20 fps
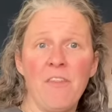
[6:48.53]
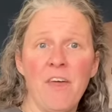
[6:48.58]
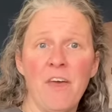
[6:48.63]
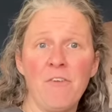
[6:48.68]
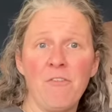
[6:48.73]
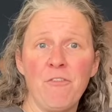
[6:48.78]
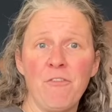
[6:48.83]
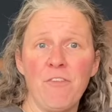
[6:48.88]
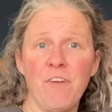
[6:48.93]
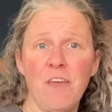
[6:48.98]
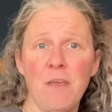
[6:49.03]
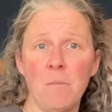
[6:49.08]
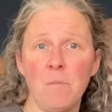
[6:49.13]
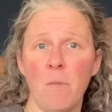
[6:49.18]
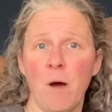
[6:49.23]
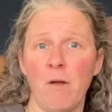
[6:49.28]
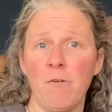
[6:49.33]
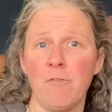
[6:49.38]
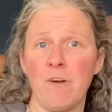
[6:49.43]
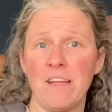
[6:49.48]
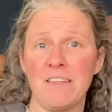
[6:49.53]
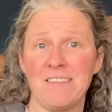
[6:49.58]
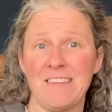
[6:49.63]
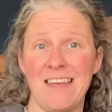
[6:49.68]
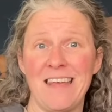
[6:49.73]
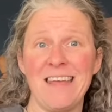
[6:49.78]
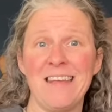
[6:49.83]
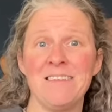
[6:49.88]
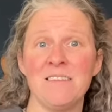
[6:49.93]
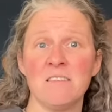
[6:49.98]
their feet might rest
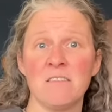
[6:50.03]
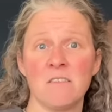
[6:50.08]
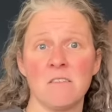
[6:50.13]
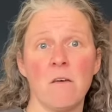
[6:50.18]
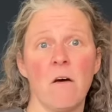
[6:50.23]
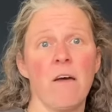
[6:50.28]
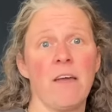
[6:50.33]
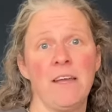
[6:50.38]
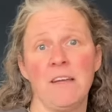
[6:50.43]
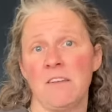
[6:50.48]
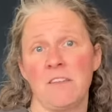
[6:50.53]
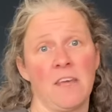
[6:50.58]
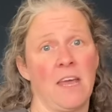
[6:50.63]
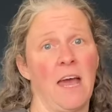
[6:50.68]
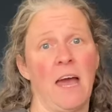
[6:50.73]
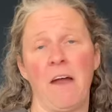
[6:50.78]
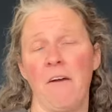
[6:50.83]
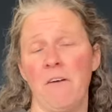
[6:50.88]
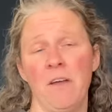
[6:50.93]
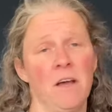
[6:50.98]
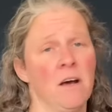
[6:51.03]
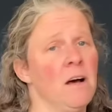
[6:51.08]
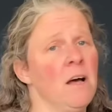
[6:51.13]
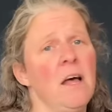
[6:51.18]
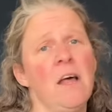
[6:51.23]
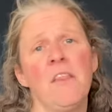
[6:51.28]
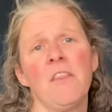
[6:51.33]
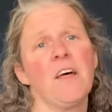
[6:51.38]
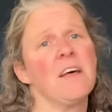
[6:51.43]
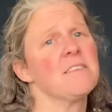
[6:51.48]
inside the carrier.
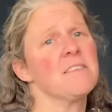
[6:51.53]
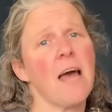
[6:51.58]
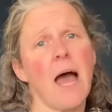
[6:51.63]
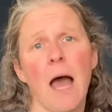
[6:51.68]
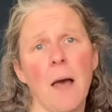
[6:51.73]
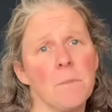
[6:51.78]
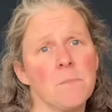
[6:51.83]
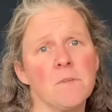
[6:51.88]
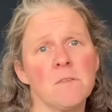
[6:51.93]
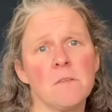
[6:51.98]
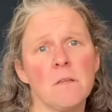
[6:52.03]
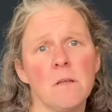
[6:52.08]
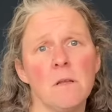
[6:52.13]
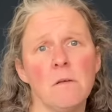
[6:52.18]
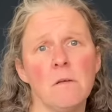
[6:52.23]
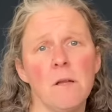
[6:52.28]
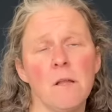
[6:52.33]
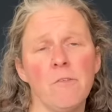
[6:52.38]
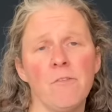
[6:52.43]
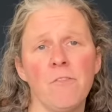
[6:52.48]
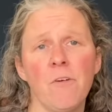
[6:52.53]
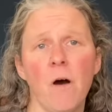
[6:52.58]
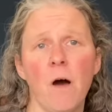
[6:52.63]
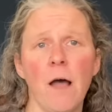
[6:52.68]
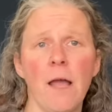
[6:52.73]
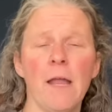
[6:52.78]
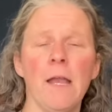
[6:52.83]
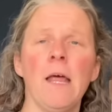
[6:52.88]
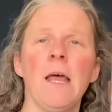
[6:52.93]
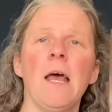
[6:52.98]
That's absolutely
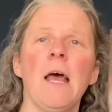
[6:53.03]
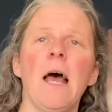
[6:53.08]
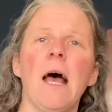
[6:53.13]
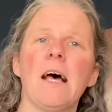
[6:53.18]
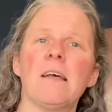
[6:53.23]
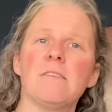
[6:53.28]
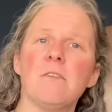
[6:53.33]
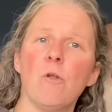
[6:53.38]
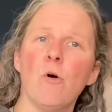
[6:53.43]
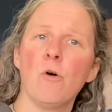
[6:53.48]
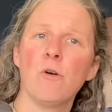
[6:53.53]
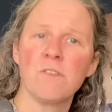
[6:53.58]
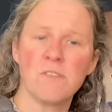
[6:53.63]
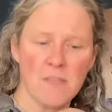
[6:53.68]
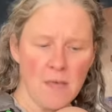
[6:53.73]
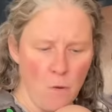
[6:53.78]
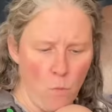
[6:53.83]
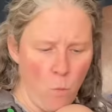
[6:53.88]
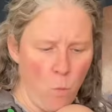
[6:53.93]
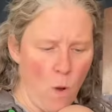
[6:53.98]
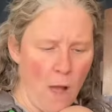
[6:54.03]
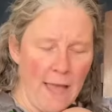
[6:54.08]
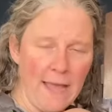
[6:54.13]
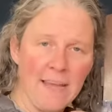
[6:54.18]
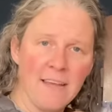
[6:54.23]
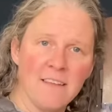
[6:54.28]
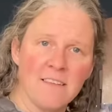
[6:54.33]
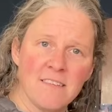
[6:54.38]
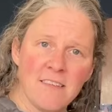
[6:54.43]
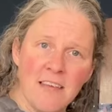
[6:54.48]
fine, as long as their
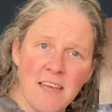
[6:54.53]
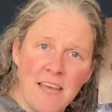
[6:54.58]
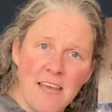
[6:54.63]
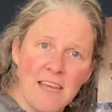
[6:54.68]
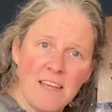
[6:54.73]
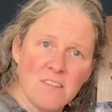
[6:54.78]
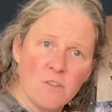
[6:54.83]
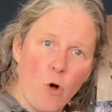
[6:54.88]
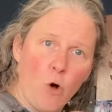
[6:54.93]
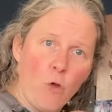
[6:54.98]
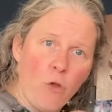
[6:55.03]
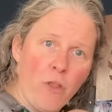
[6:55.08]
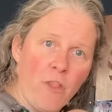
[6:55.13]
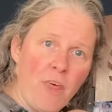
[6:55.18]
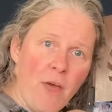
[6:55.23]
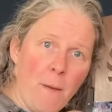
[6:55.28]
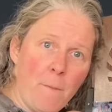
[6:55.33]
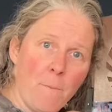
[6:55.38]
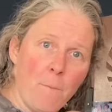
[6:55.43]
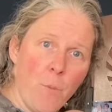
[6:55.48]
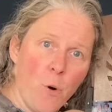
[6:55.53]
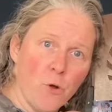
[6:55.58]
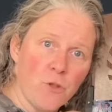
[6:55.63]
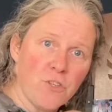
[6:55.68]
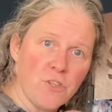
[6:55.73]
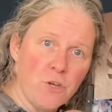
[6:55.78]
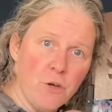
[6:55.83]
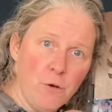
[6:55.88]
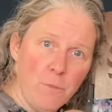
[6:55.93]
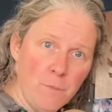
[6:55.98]
weight is on their
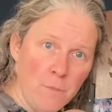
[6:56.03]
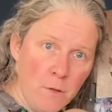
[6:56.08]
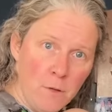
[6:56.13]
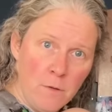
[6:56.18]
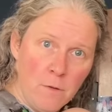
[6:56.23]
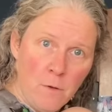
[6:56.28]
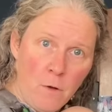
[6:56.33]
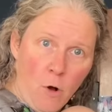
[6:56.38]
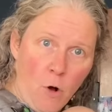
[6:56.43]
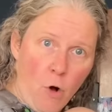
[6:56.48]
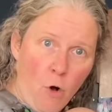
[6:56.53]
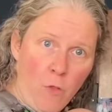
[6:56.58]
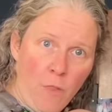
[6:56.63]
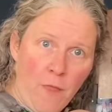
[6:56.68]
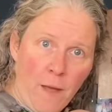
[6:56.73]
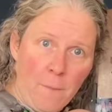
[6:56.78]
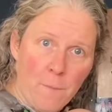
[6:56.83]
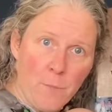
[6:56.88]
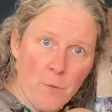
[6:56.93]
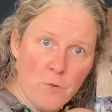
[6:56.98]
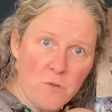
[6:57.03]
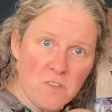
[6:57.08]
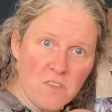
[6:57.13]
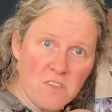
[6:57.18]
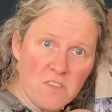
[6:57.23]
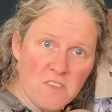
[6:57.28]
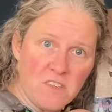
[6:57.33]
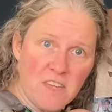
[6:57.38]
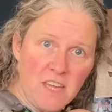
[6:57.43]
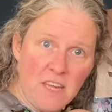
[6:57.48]
bottom on that booster
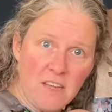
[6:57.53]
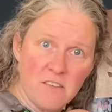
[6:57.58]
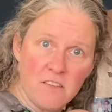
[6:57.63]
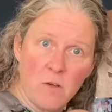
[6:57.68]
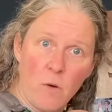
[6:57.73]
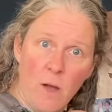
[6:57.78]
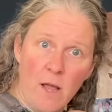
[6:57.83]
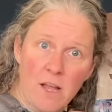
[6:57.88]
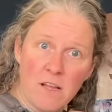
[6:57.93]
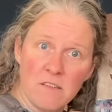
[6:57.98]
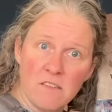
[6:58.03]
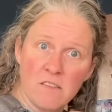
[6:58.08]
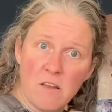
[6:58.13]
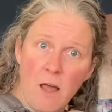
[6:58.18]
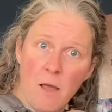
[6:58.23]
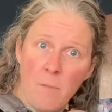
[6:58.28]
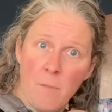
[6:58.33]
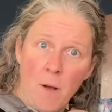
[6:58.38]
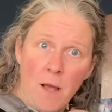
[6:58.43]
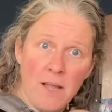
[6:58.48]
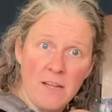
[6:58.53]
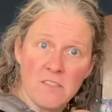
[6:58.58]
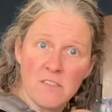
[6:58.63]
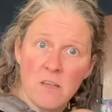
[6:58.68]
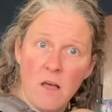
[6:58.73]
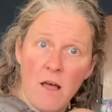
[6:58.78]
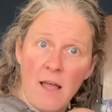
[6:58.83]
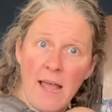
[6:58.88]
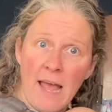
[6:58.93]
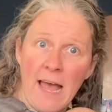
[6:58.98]
seat. So I can slide my
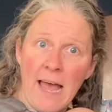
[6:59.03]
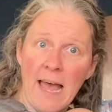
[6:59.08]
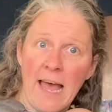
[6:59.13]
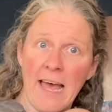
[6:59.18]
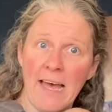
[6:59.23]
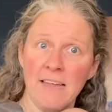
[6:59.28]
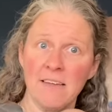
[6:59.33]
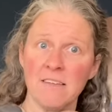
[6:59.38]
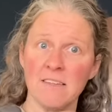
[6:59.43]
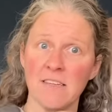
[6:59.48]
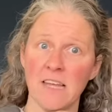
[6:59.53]
entire hand